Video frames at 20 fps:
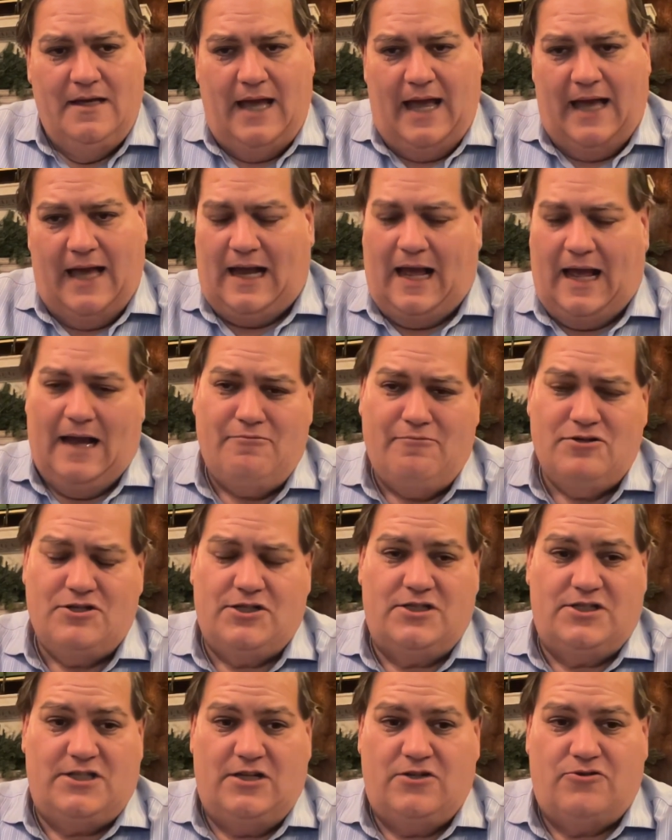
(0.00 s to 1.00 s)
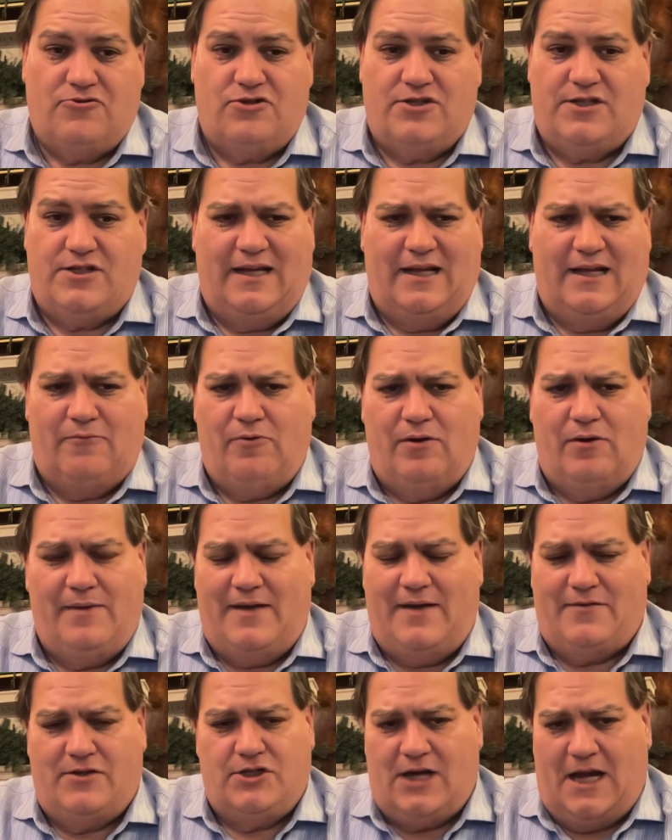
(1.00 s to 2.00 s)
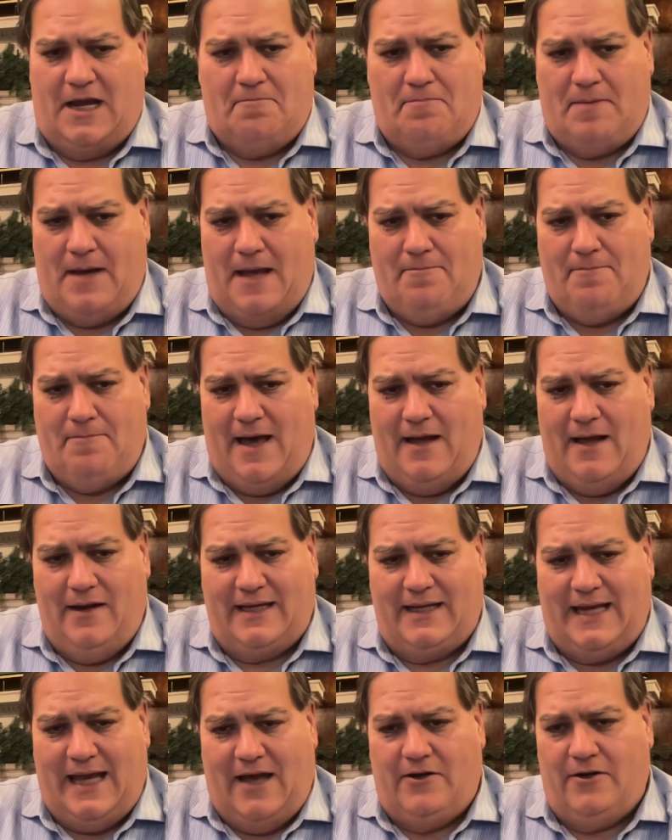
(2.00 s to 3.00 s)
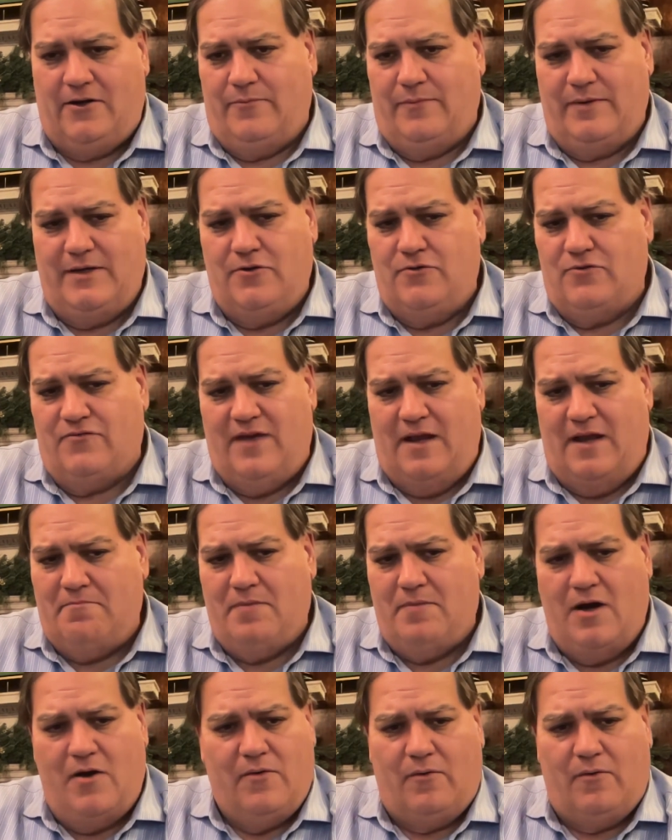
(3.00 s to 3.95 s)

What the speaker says: And I was just interested, like, what do we have, a giant PayPal account? Or did we use Venmo?